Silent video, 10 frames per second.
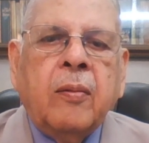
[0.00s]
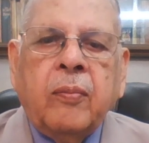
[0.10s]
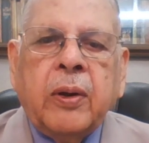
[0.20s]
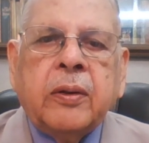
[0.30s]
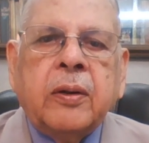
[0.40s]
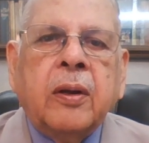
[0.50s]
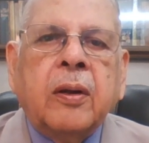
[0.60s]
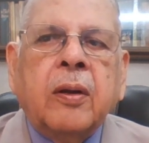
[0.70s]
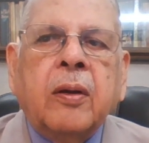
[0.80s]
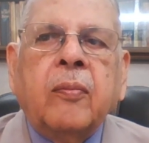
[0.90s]
But
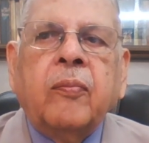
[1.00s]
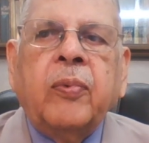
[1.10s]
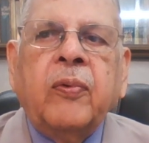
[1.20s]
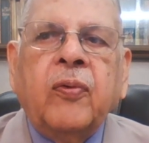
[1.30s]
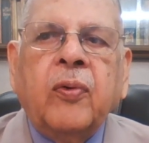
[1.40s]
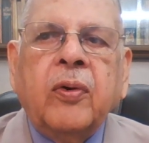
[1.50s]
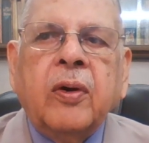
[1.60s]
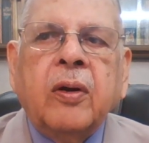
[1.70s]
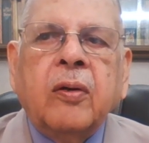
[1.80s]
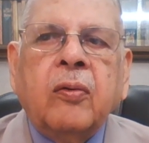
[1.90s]

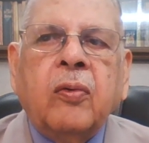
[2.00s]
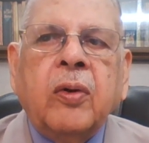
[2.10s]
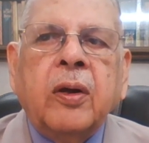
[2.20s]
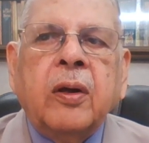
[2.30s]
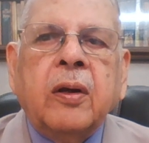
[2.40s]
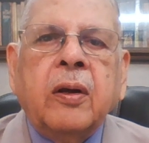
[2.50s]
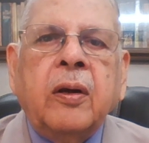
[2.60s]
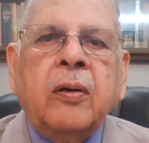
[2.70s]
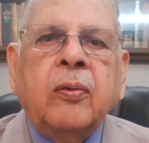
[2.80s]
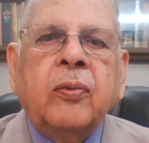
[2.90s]
before going
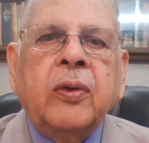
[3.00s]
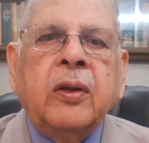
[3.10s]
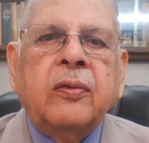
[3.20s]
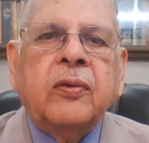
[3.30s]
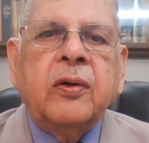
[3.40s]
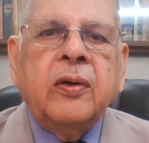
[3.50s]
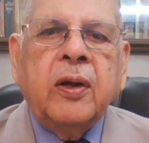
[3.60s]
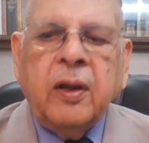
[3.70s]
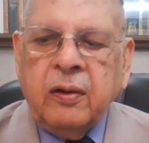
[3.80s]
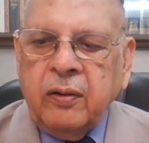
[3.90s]
into these
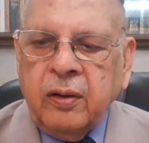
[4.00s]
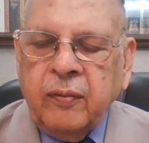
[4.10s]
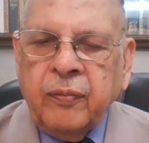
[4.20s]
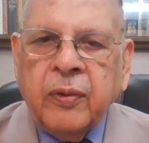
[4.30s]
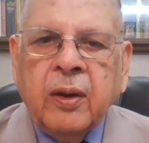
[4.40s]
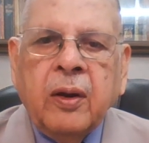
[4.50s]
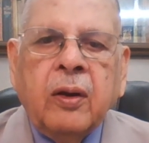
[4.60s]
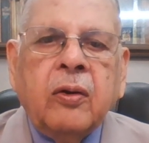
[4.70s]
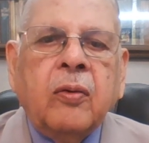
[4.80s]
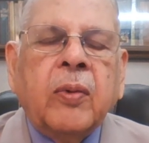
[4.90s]
details,
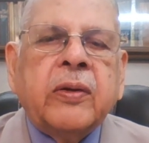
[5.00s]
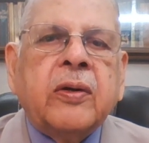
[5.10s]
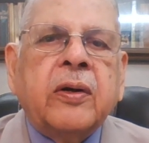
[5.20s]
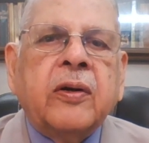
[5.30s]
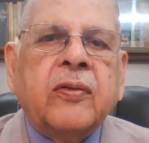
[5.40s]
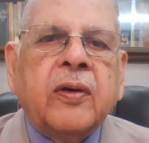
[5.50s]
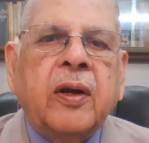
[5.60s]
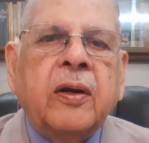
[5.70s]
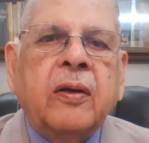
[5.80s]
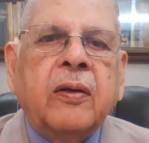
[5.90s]
you must
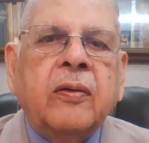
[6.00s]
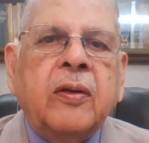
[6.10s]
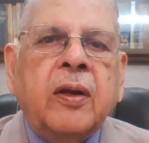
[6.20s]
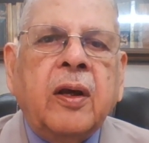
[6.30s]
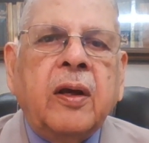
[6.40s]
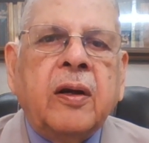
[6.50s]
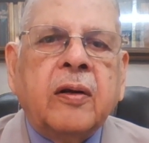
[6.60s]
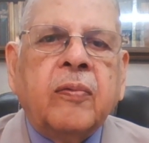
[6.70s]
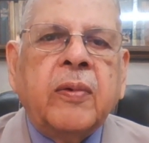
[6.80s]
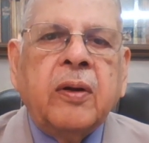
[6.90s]
understand the
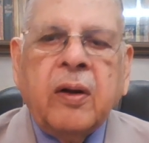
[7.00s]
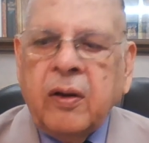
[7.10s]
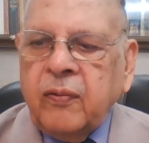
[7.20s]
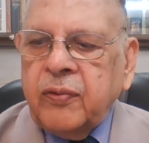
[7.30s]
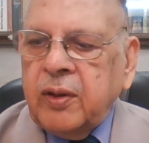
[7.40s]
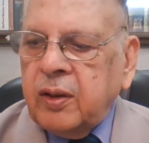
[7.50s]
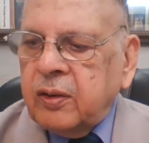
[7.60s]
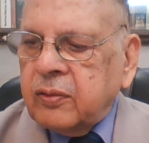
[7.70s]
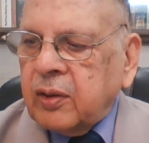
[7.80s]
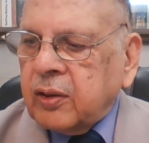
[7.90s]
anatomy of the
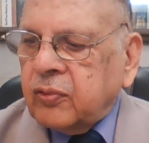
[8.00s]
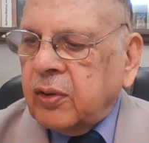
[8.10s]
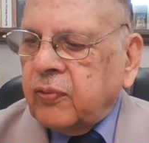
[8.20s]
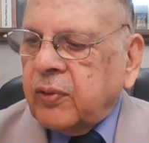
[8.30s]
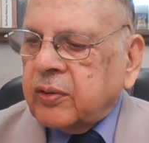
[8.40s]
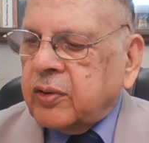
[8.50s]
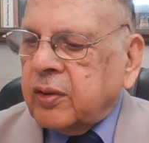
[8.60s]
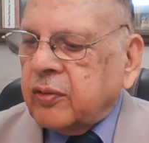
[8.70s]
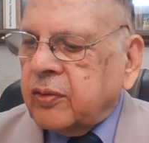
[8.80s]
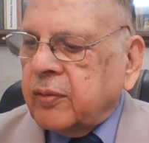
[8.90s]
sexual
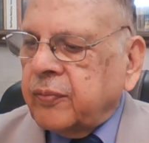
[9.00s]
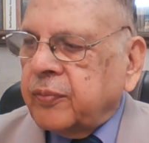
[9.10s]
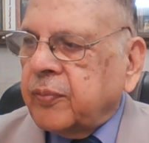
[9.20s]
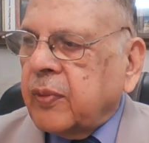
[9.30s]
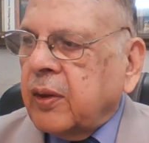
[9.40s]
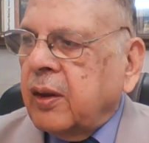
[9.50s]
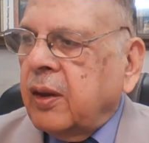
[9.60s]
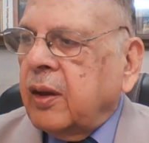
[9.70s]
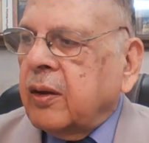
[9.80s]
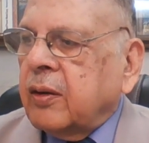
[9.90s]
functions.
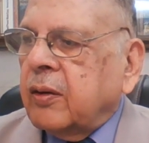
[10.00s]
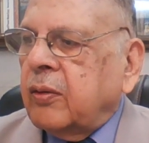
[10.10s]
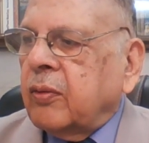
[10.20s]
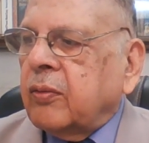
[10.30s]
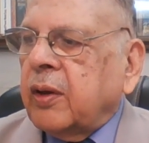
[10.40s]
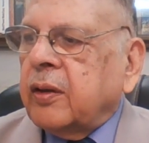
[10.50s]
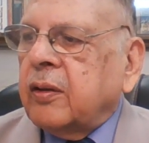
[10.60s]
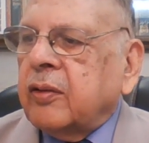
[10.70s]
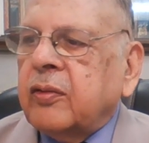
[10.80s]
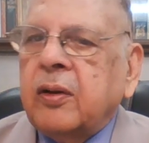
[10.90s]
Look at
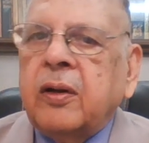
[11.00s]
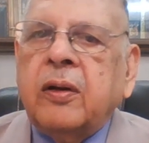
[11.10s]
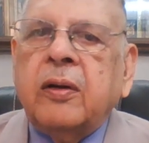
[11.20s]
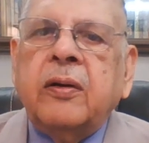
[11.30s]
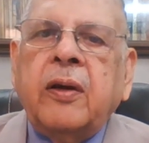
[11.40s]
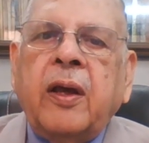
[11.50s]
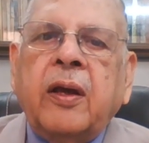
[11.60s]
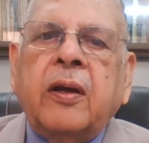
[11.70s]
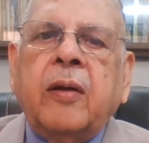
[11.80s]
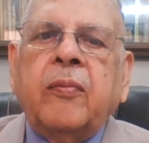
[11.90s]
this
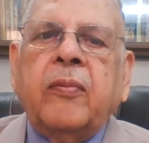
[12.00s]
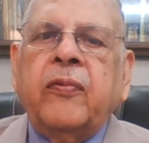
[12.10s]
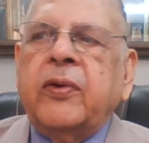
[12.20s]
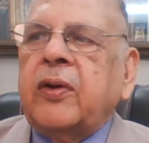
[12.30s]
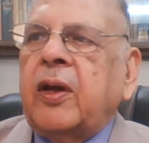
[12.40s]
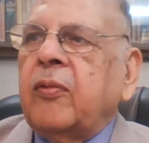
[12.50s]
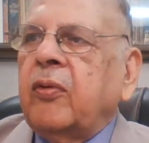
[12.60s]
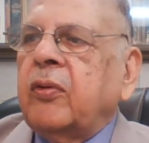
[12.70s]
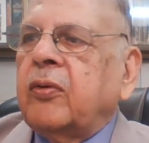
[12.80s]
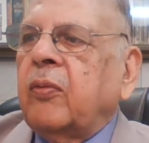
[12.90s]
diagram which I am
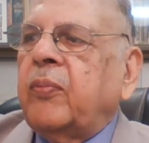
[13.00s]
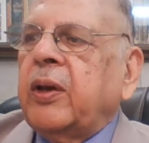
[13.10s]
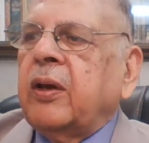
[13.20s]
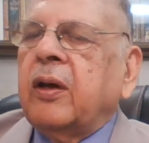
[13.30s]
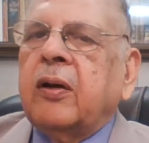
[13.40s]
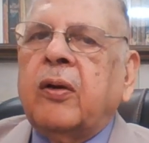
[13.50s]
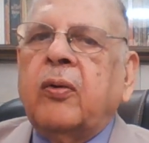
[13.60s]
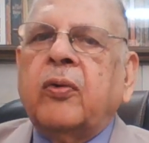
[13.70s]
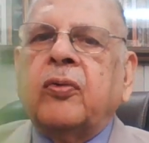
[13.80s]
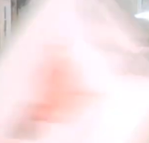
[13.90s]
going to bring
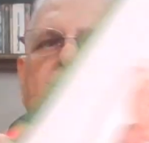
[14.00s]
close to